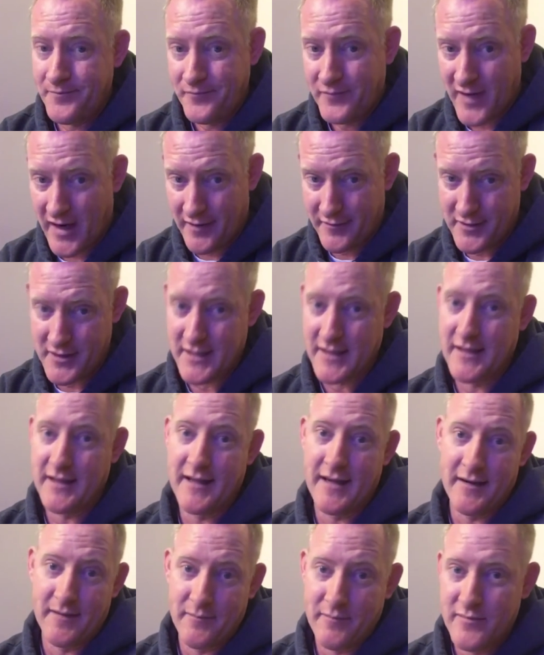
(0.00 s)
Obviously,
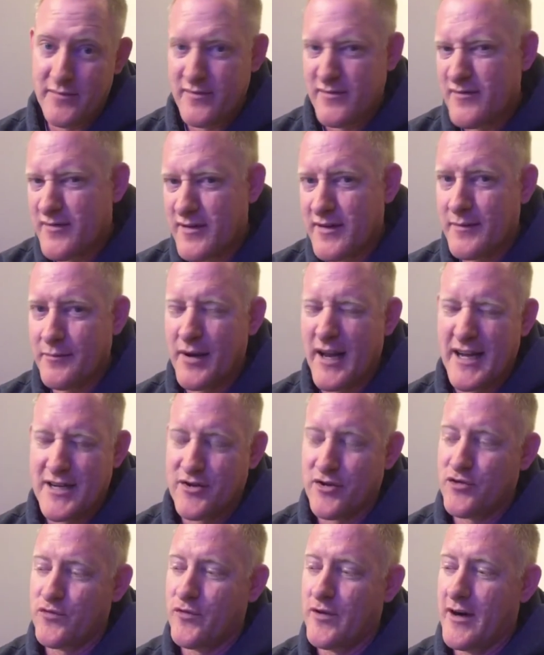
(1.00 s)
that applies
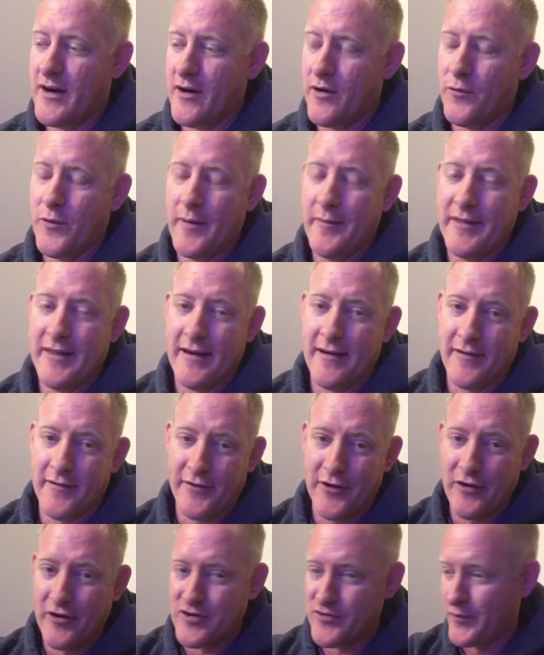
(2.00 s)
to our women that are
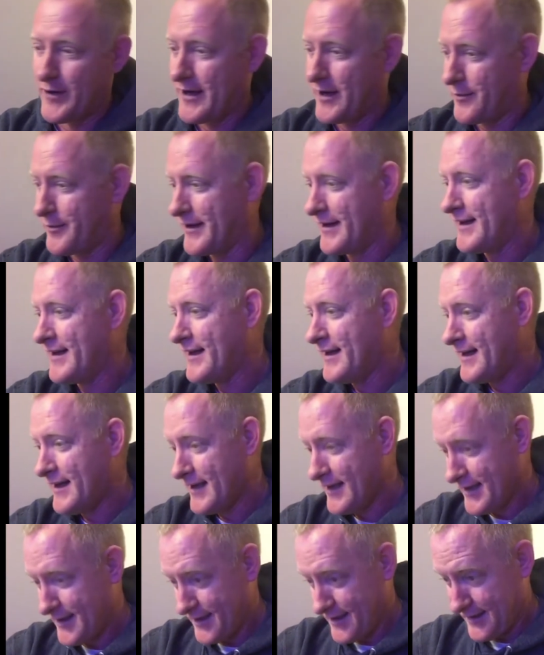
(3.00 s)
viewing as well, but
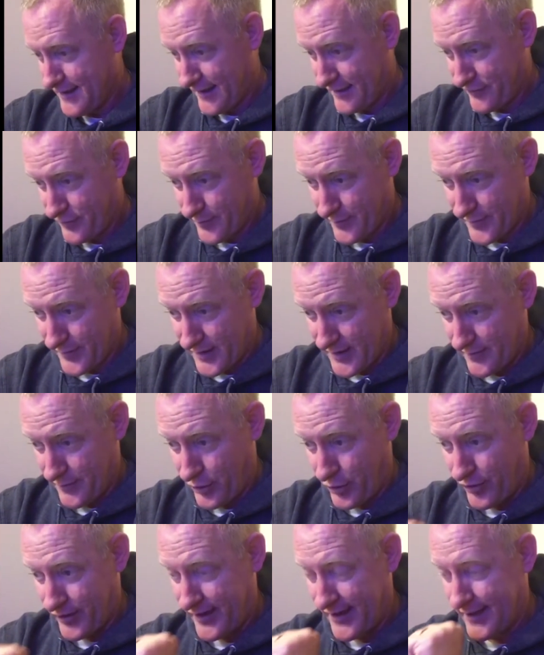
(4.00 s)
that's from
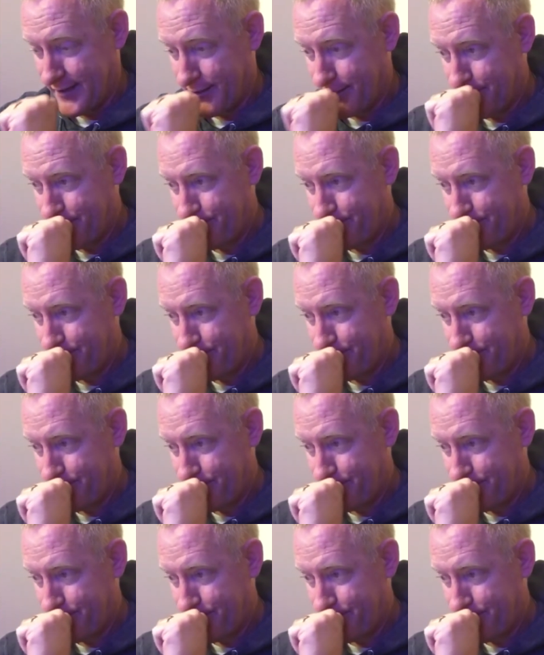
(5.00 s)
Napoleon Hill.